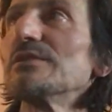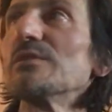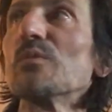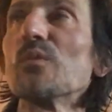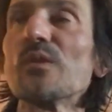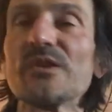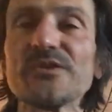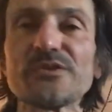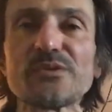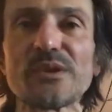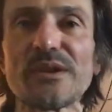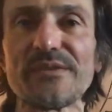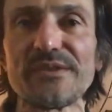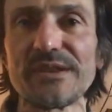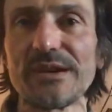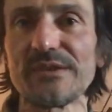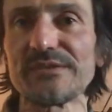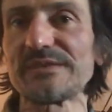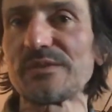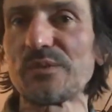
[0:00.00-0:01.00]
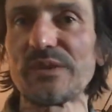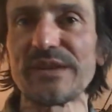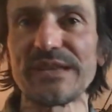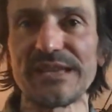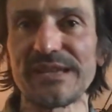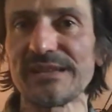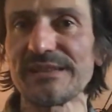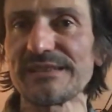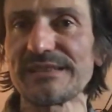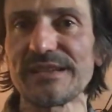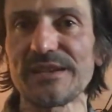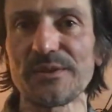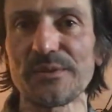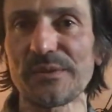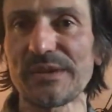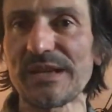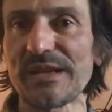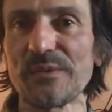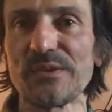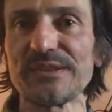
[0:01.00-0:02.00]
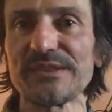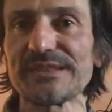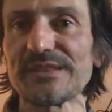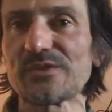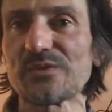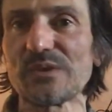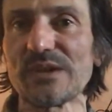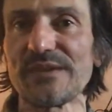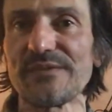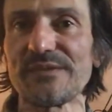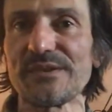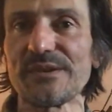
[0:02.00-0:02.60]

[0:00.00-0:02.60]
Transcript: want to have an Audi winning. They really wanted to have